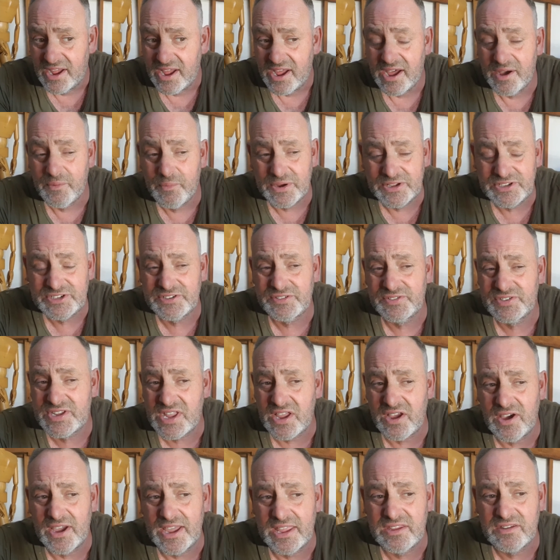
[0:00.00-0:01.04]
And once you've
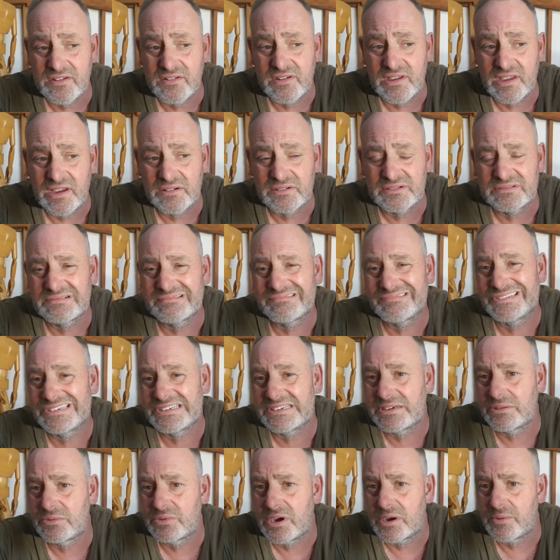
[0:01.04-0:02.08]
started, you can go, oh, do you
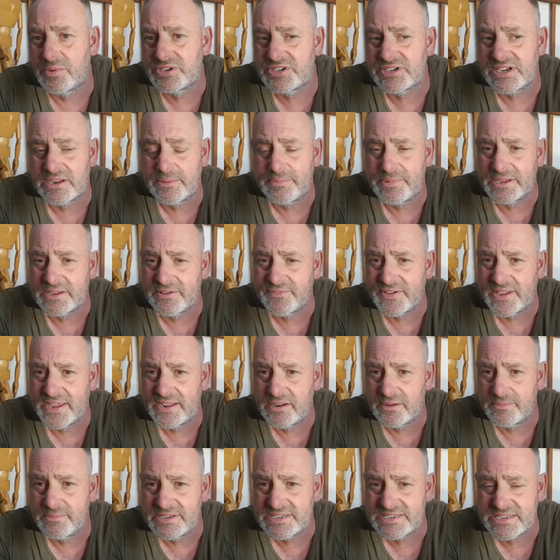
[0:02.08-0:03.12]
know what? I wish I had a bigger van.
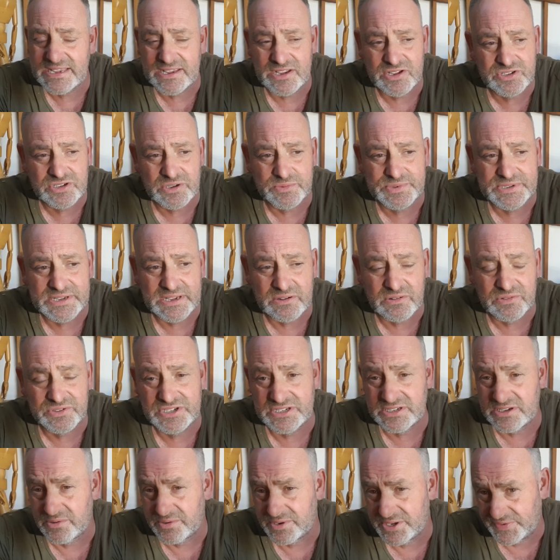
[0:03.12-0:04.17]
I'm missing out on jobs here. Or do you
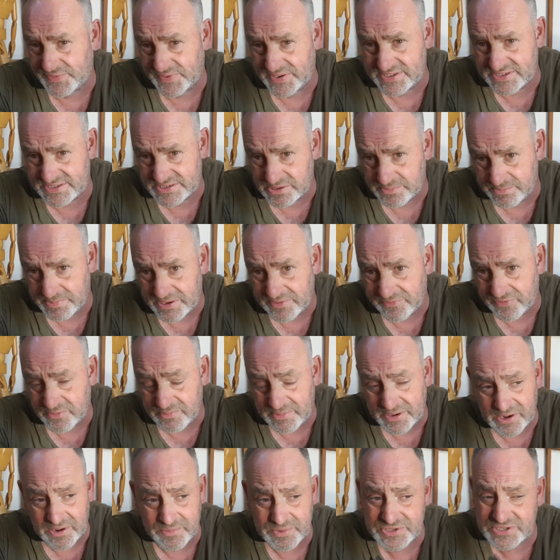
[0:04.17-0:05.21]
know what? This van's too big for
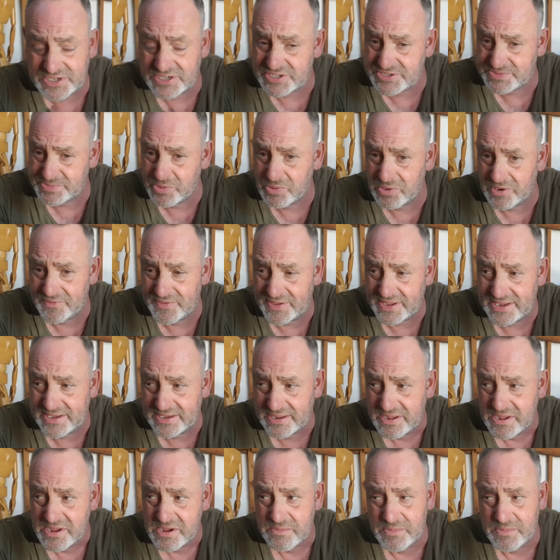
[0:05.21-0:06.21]
me. I wish I had a smaller van.